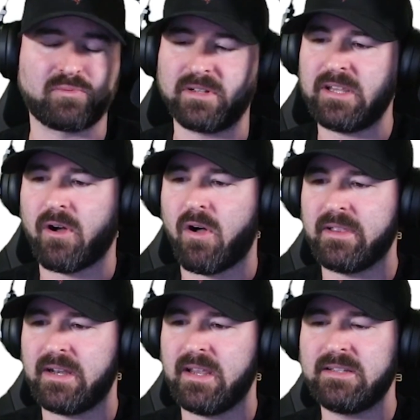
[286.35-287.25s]
really all
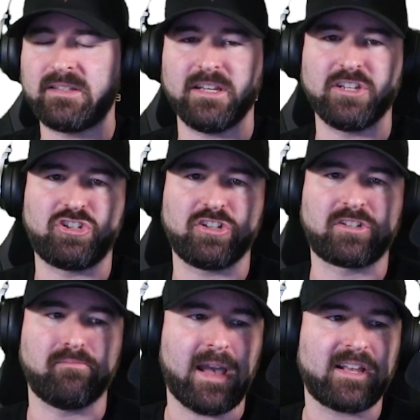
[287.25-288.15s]
it is
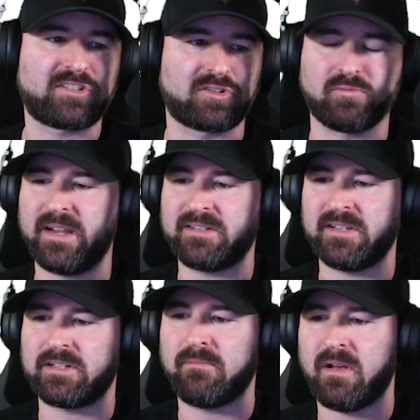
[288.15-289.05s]
just masked
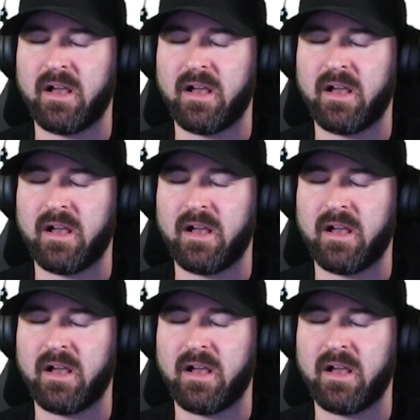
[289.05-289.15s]
racism